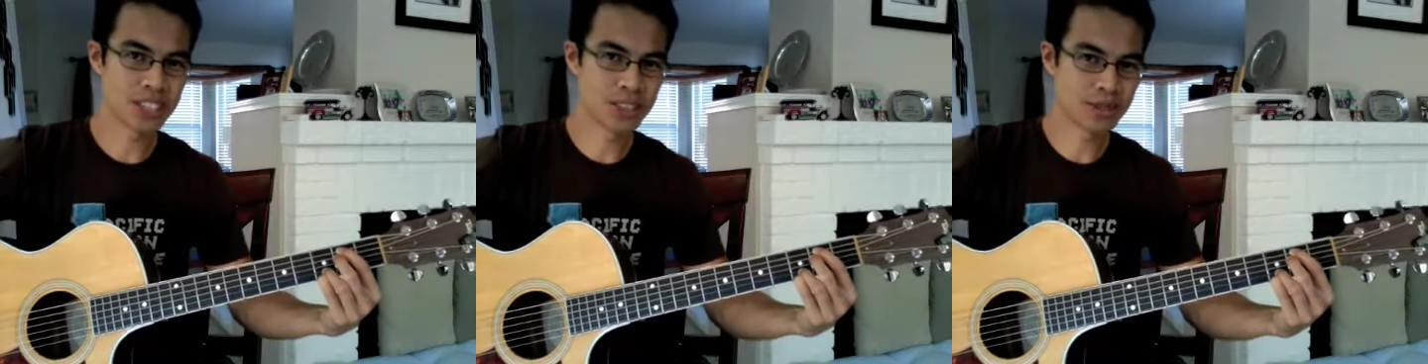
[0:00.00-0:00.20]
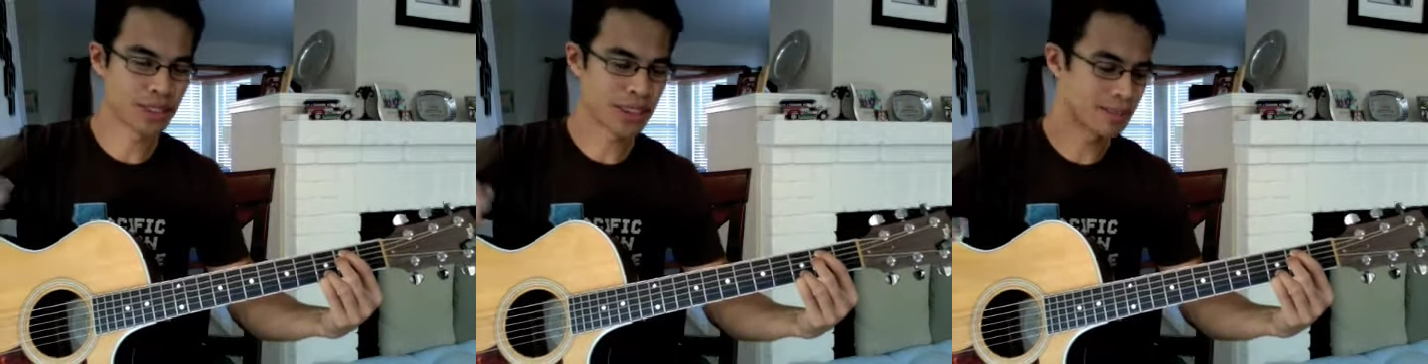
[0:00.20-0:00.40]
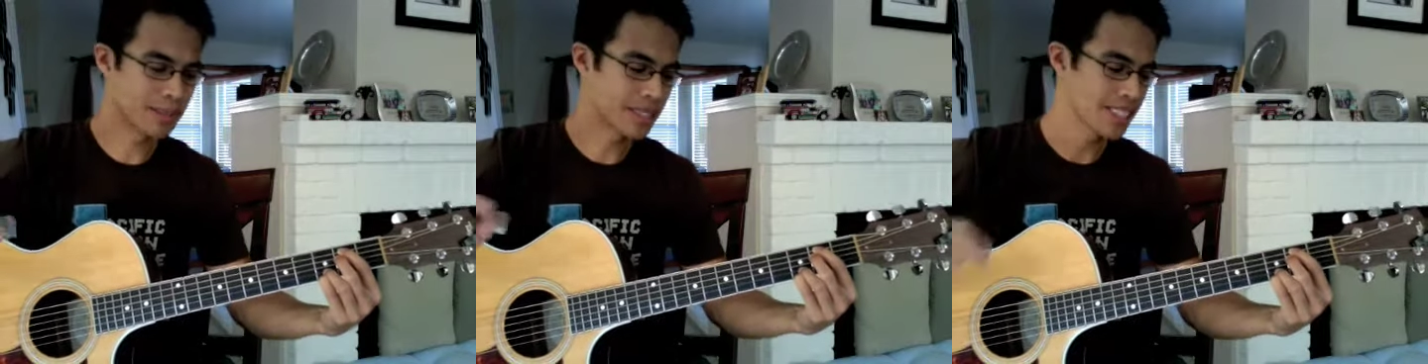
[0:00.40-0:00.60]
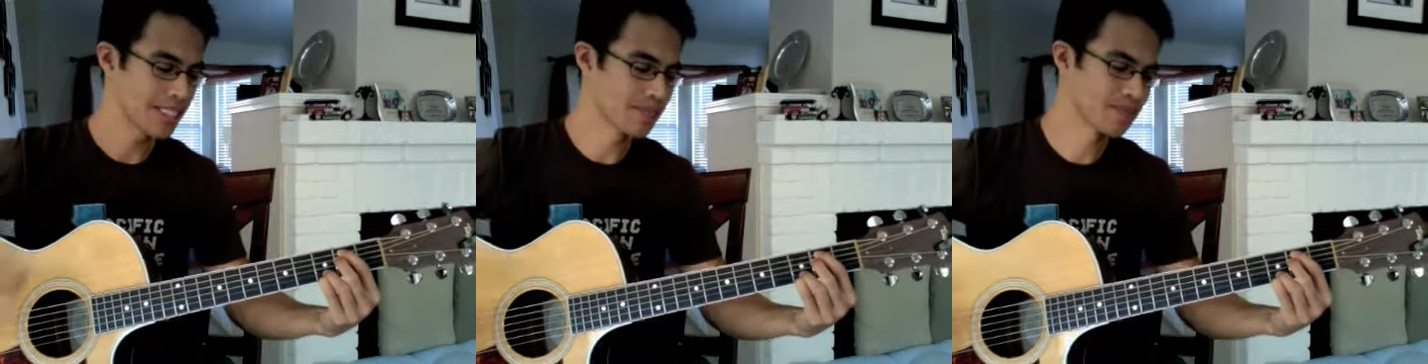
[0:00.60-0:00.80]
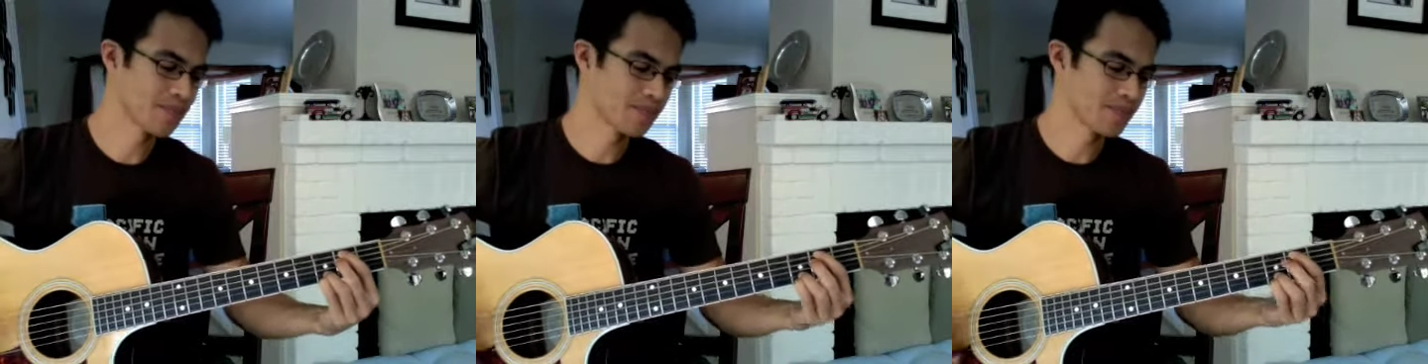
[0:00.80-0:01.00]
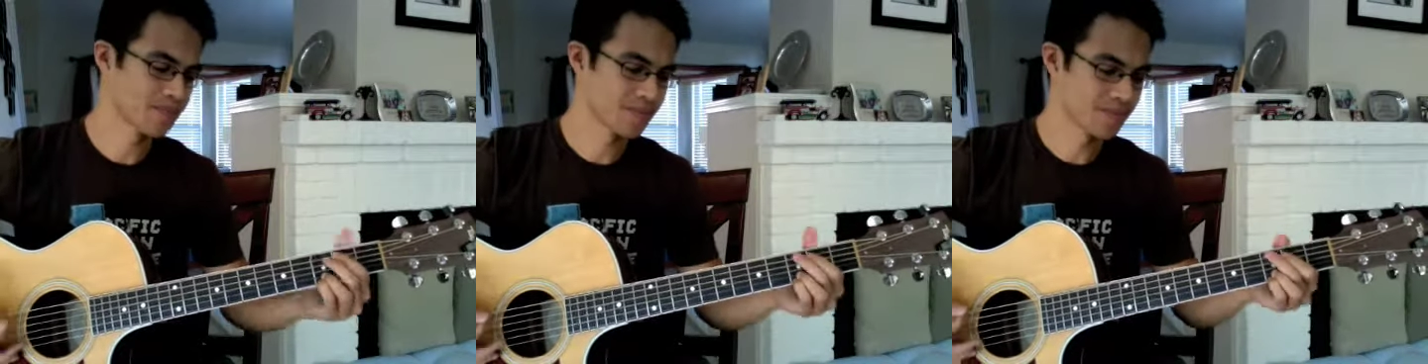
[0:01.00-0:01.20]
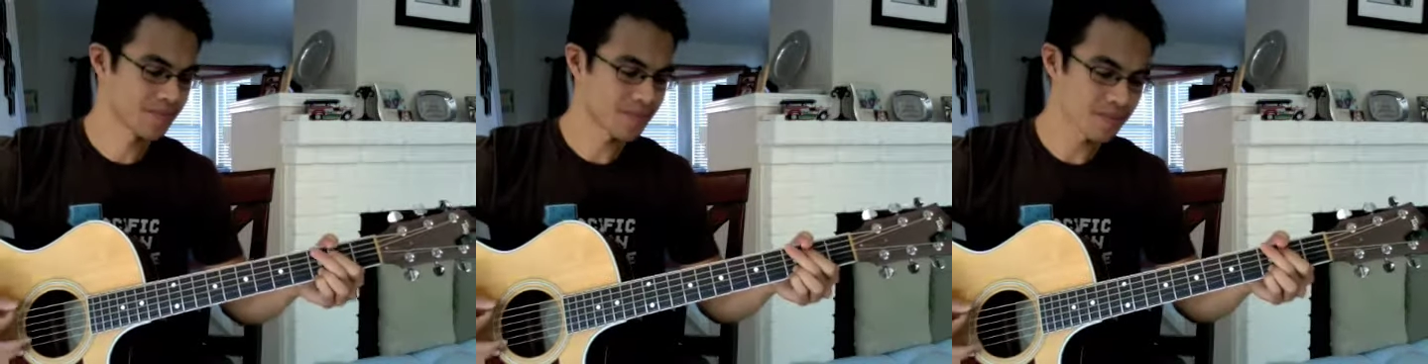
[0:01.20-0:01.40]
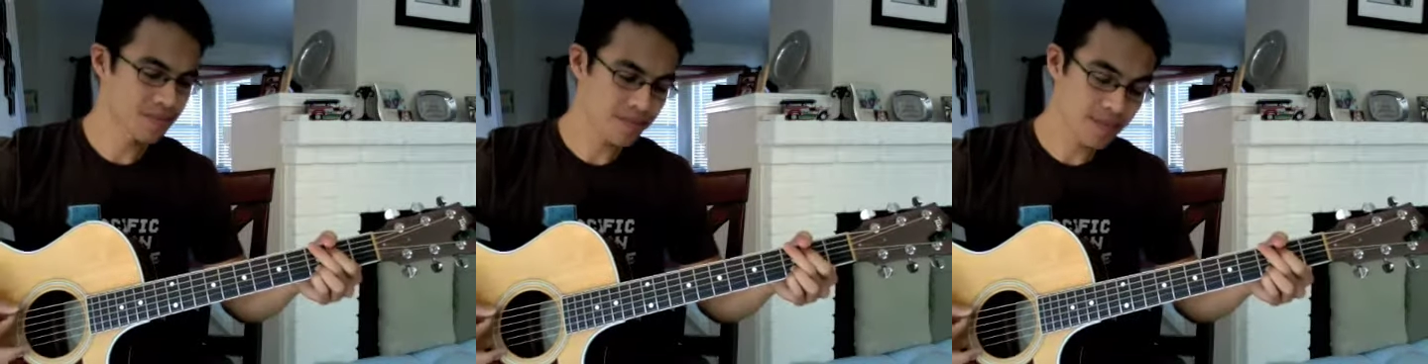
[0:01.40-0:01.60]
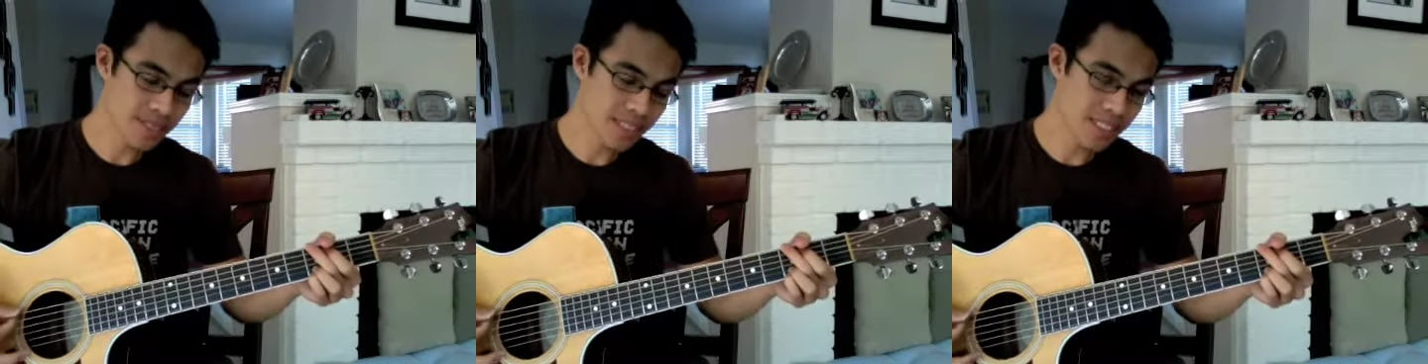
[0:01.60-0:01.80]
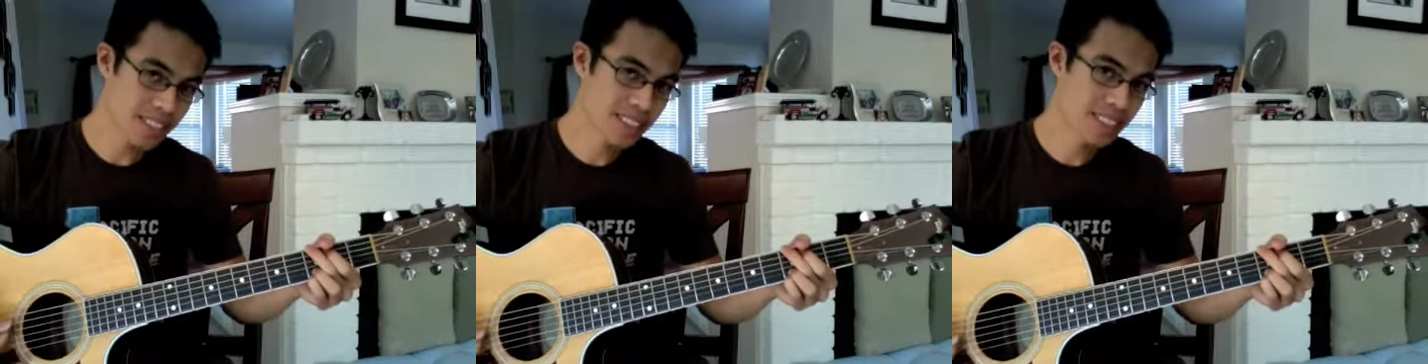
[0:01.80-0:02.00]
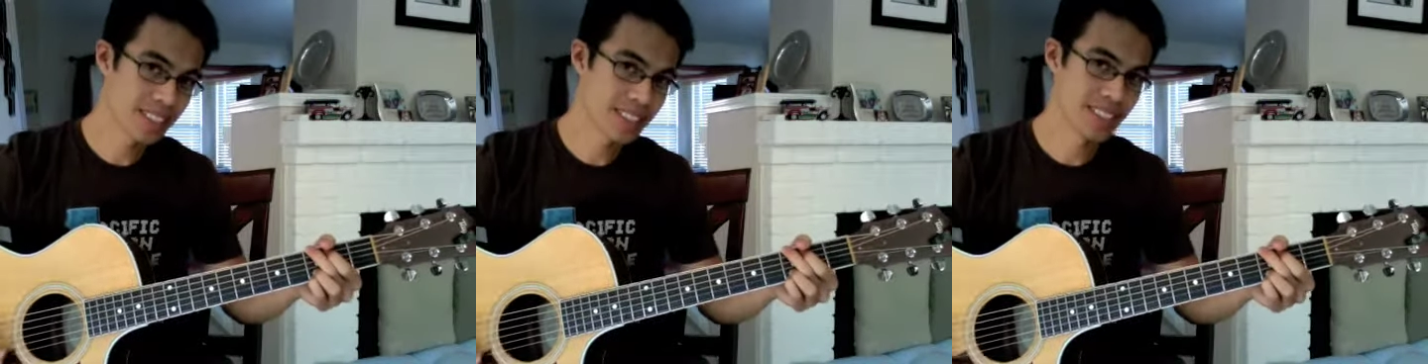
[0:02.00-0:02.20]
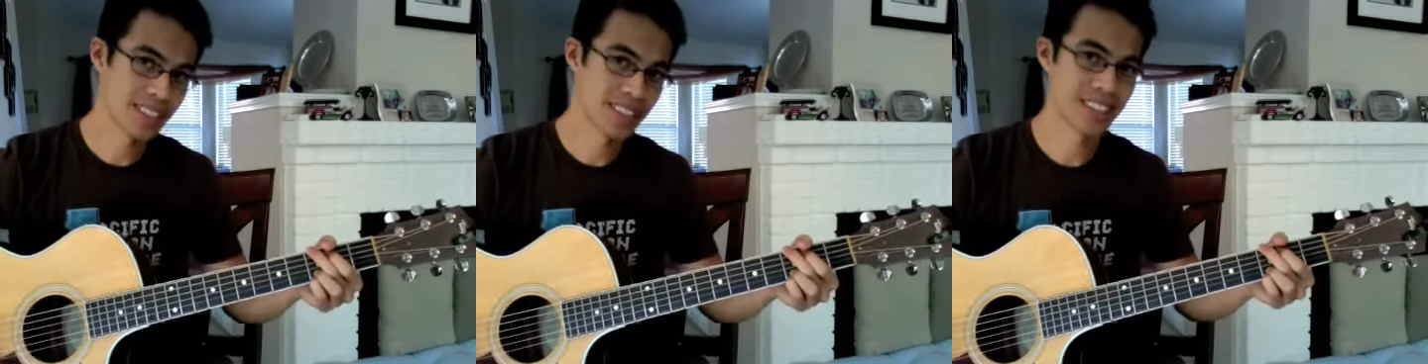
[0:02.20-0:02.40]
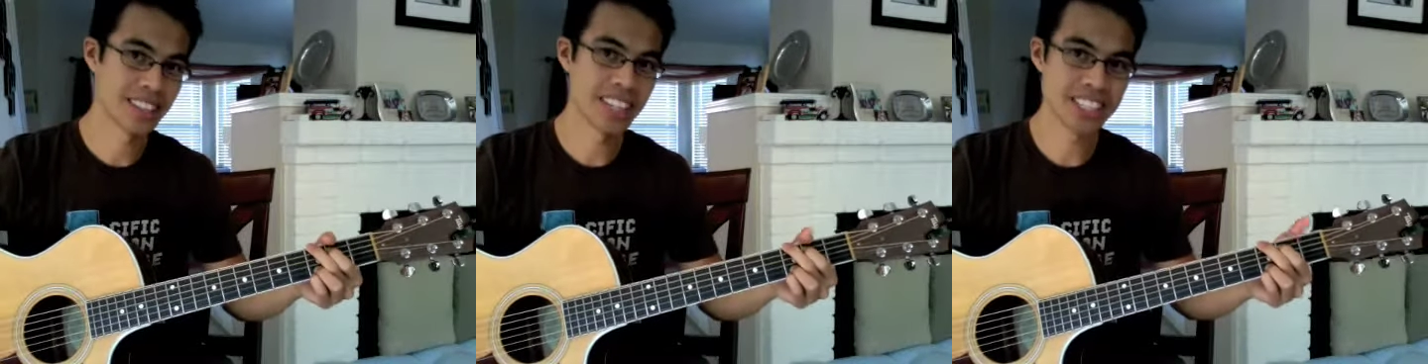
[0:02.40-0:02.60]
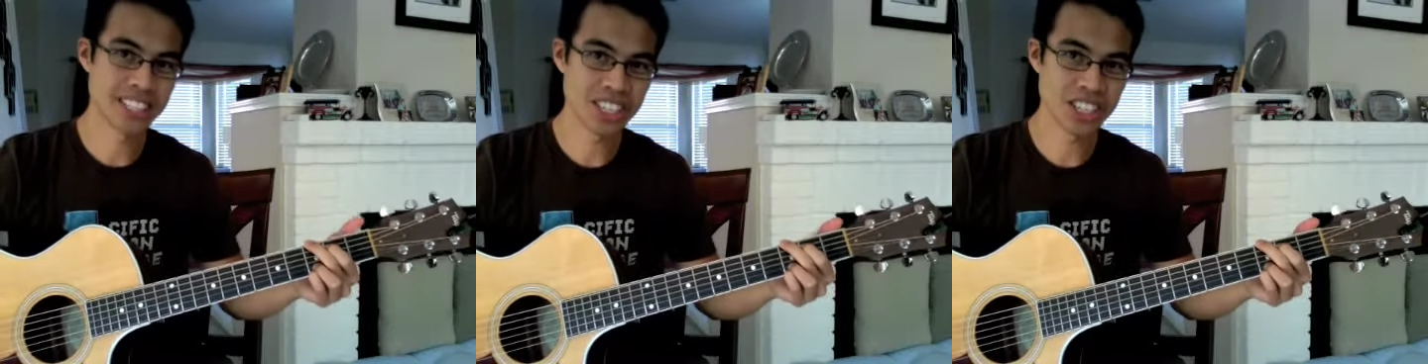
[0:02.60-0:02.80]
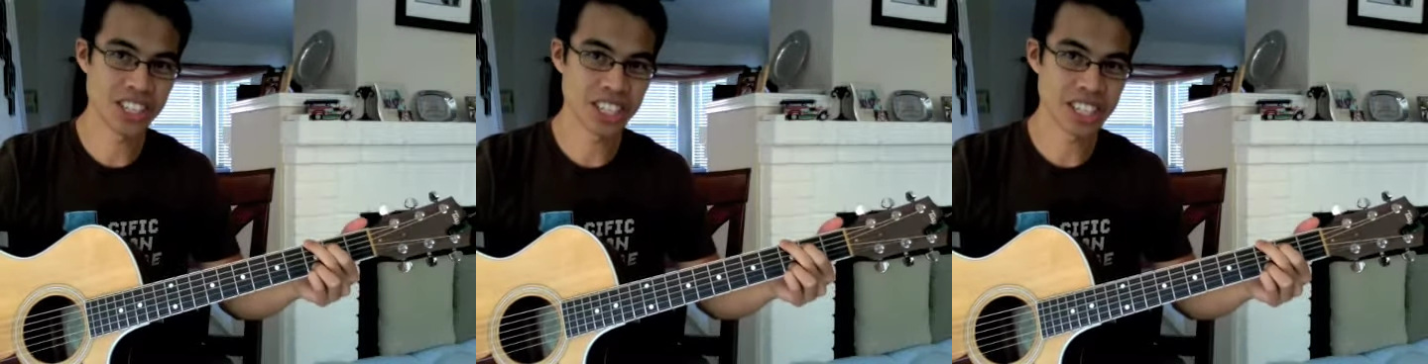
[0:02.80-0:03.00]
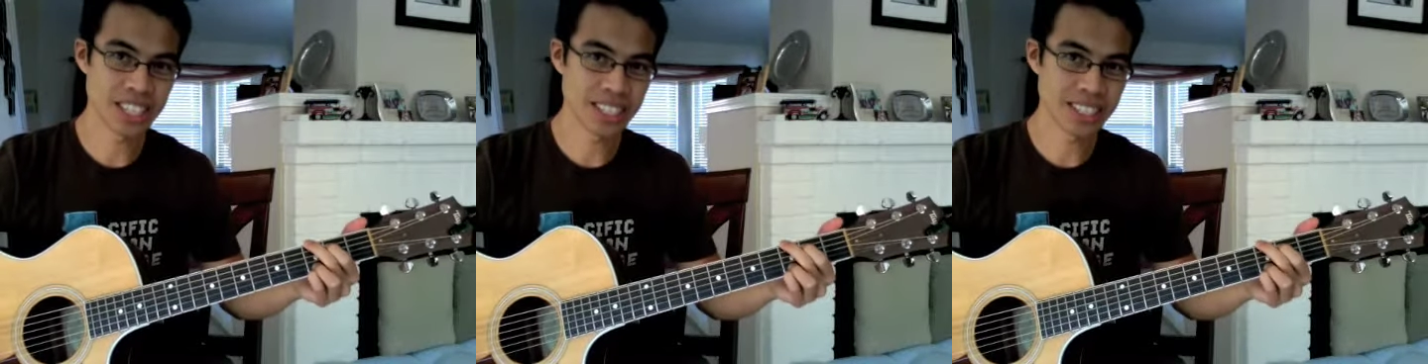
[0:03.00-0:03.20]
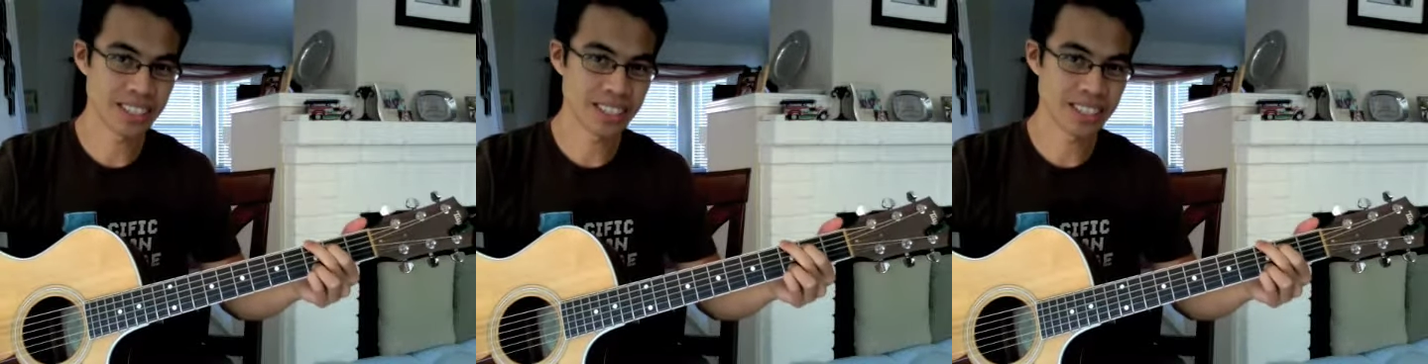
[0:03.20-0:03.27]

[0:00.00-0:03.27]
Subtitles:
family. That's your G.